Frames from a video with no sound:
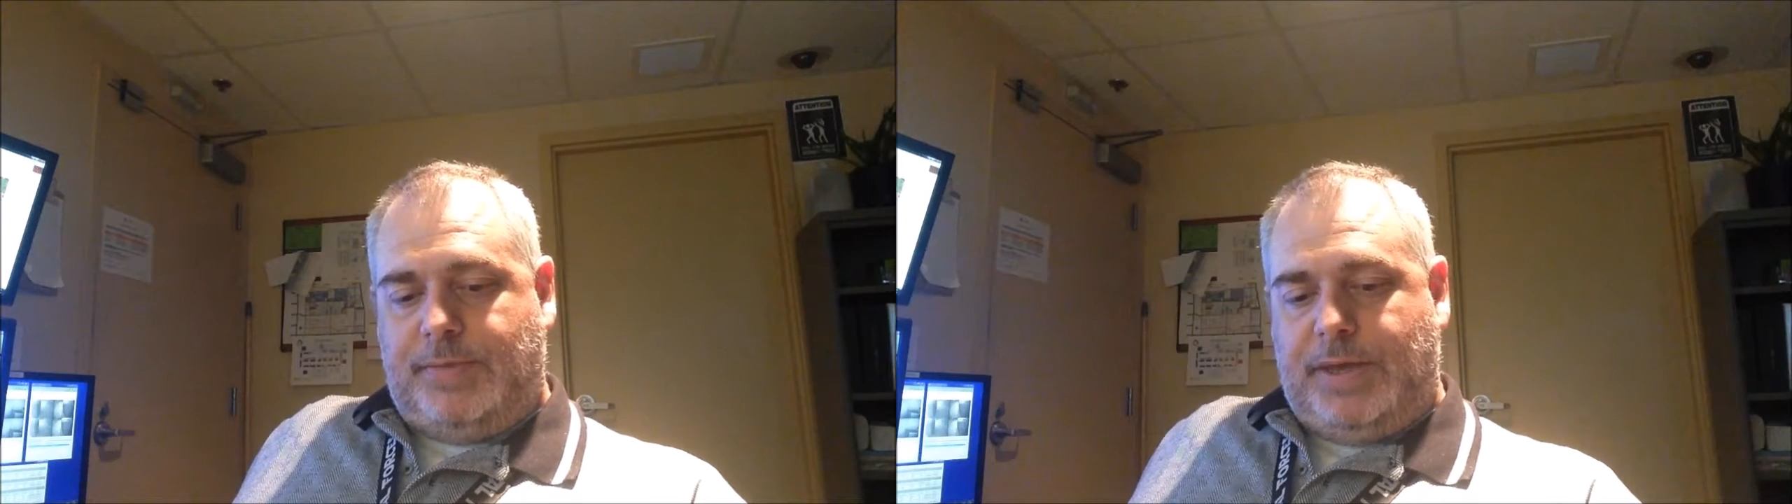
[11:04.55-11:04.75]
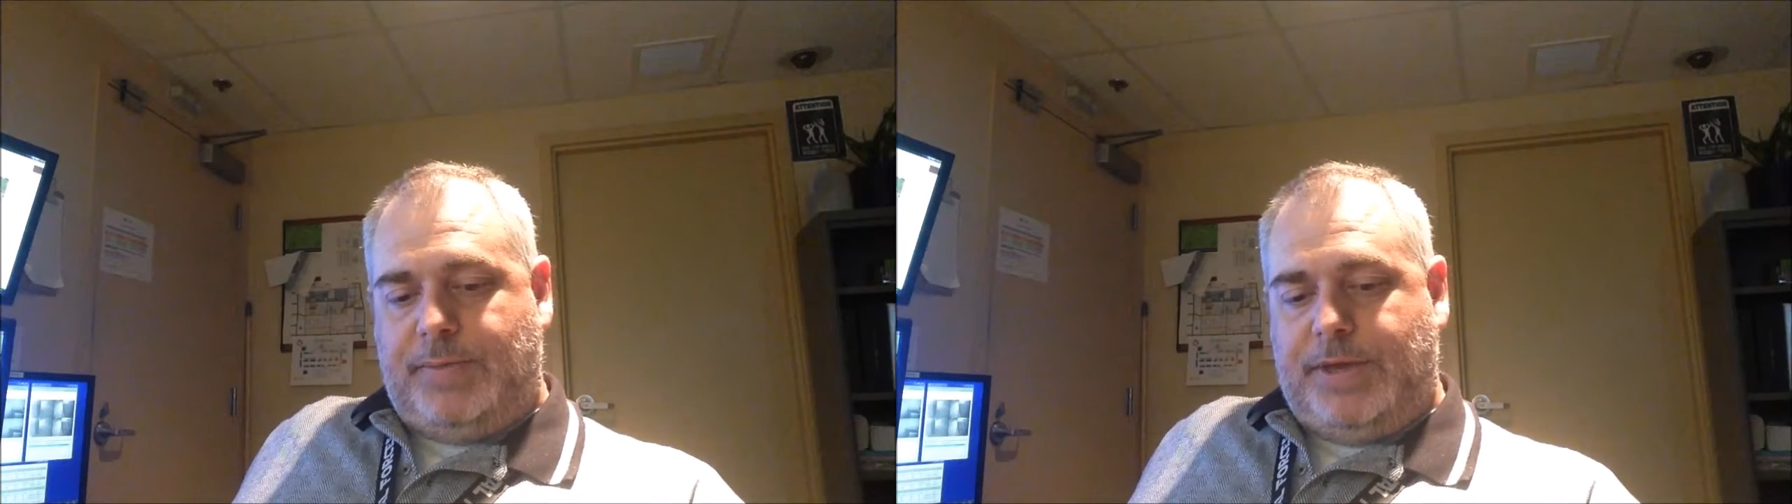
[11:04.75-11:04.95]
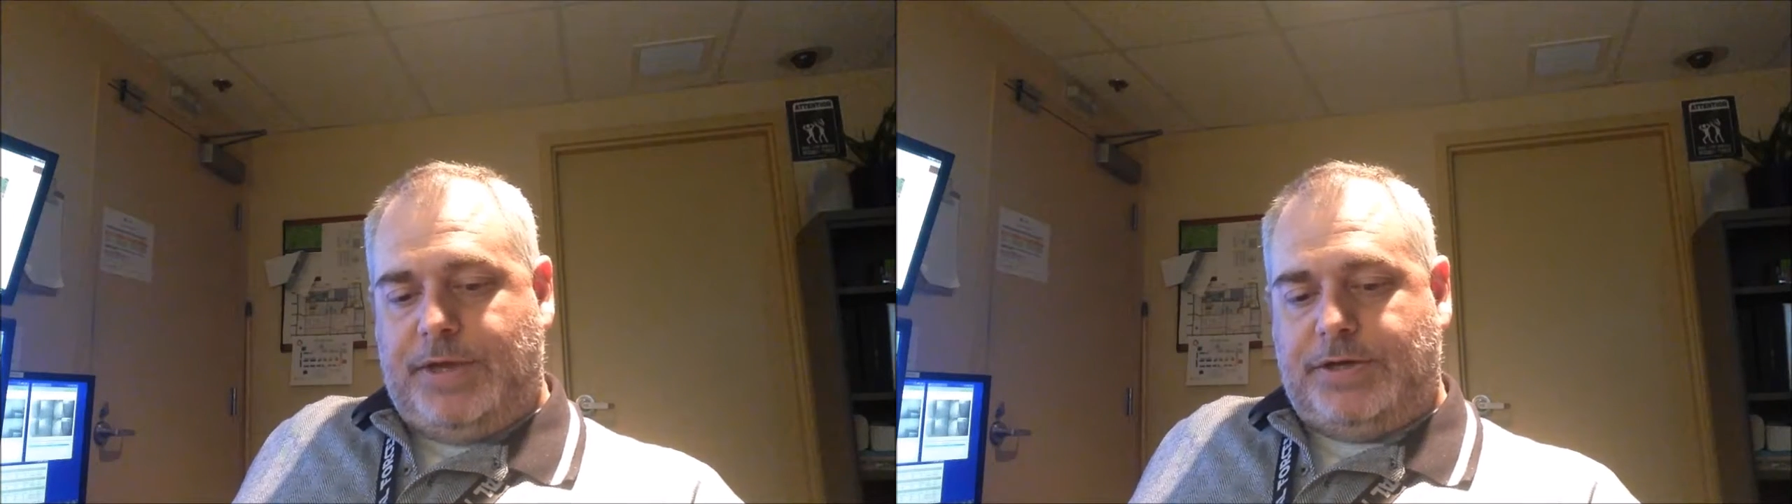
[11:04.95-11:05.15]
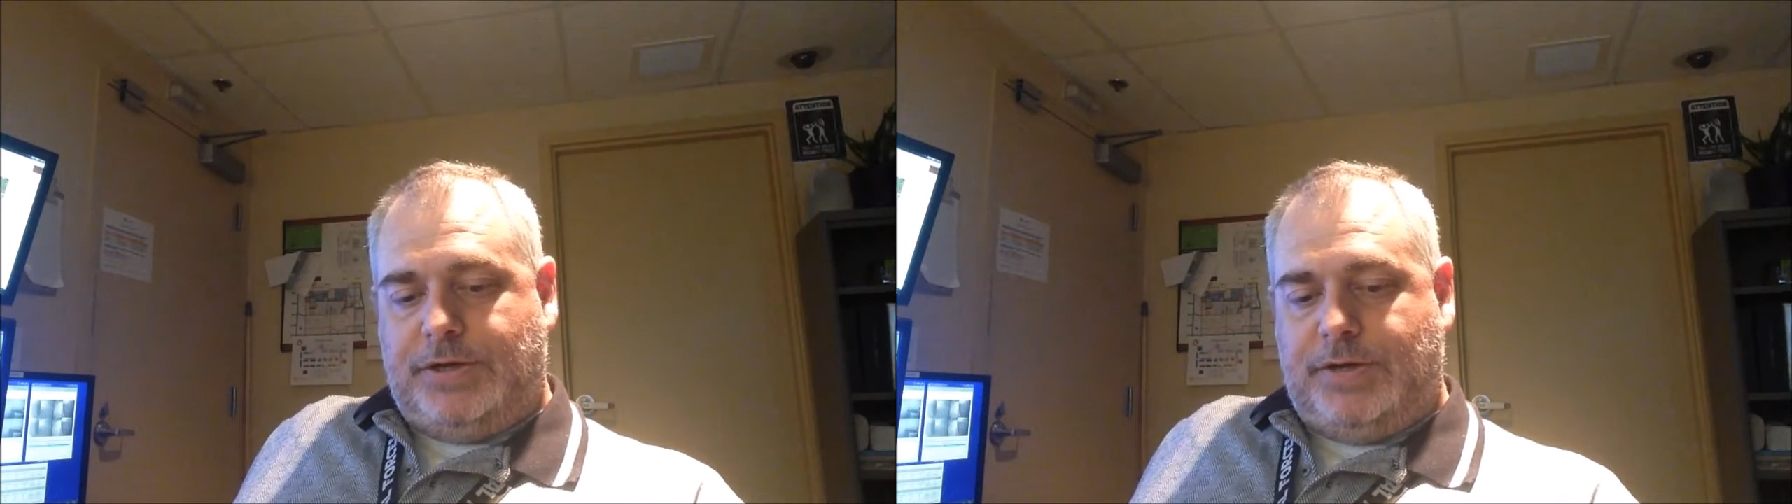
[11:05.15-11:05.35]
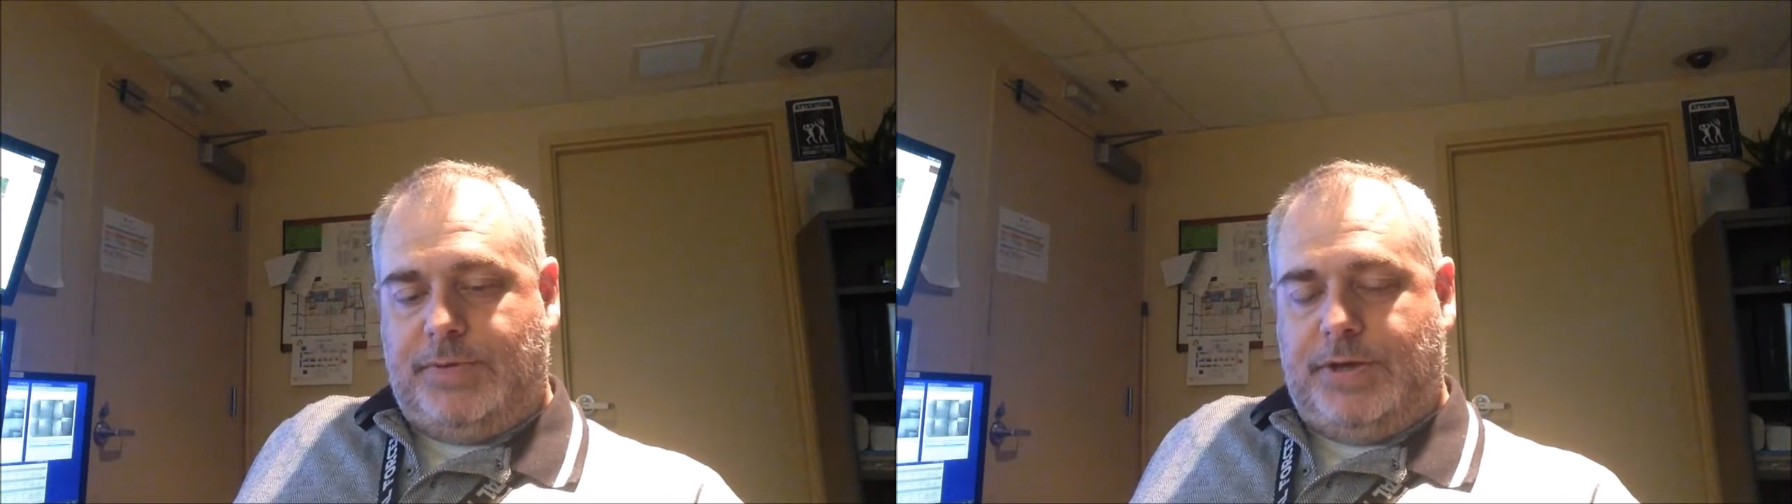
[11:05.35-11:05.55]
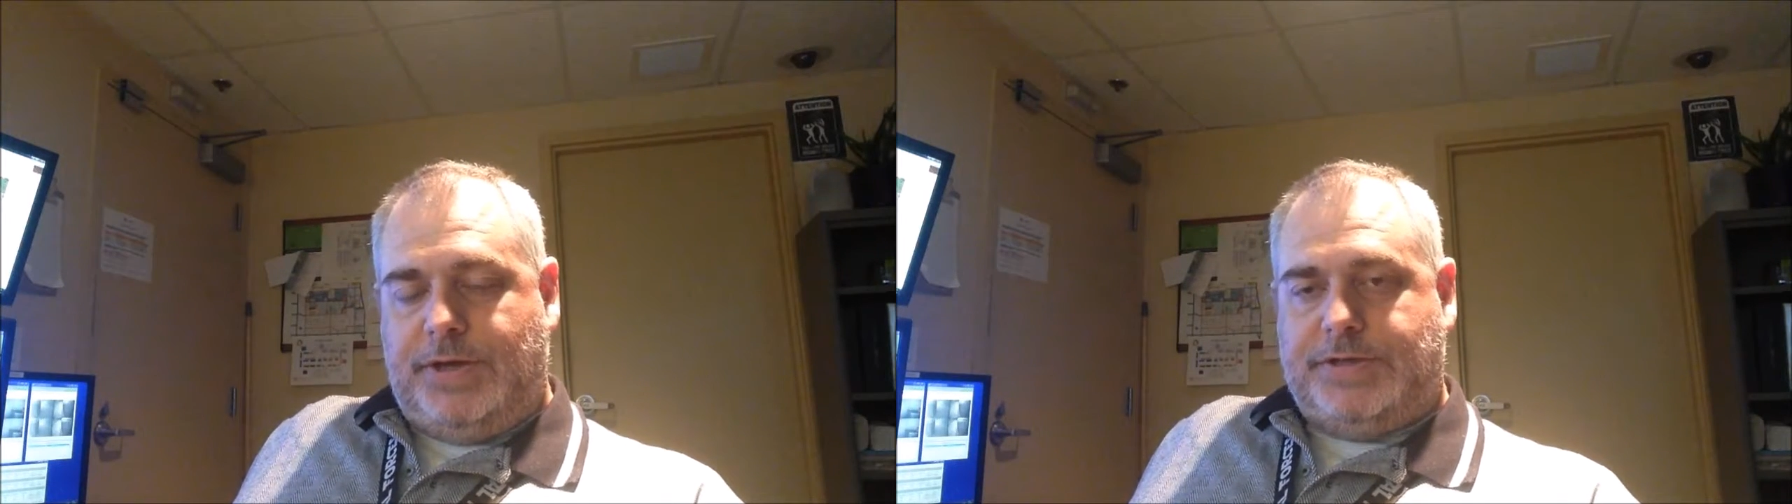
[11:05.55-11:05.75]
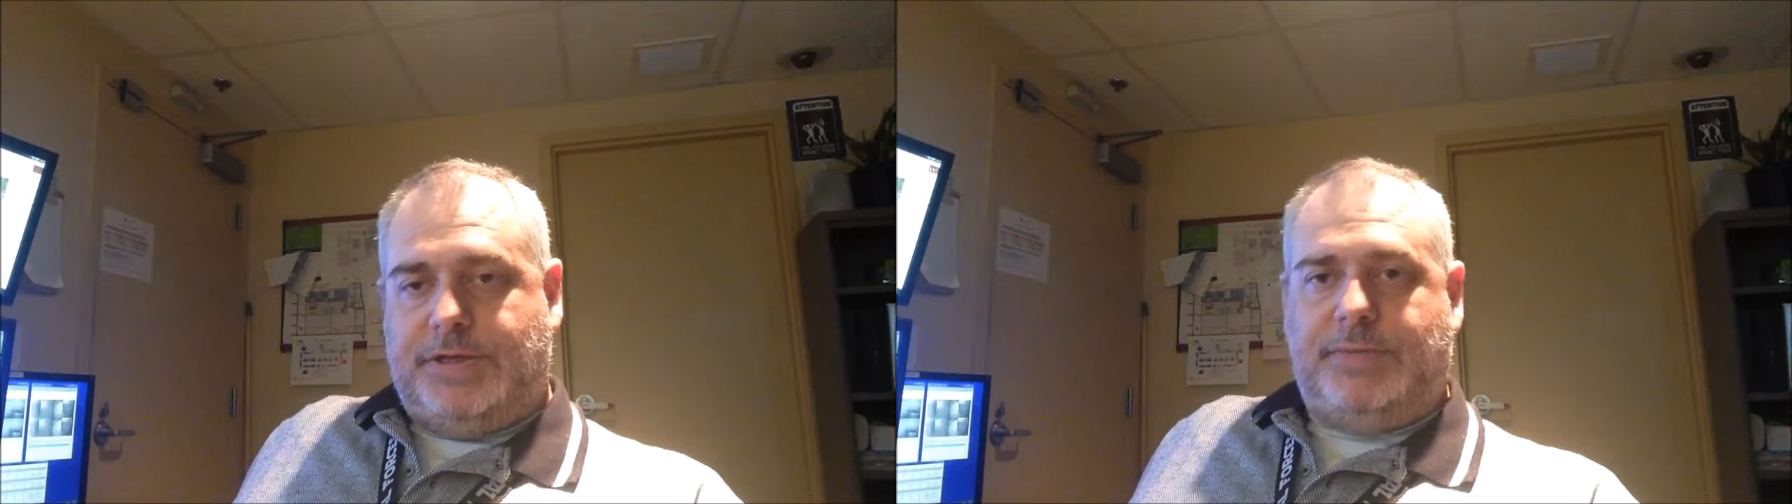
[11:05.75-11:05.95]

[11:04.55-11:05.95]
maybe I should give you guys an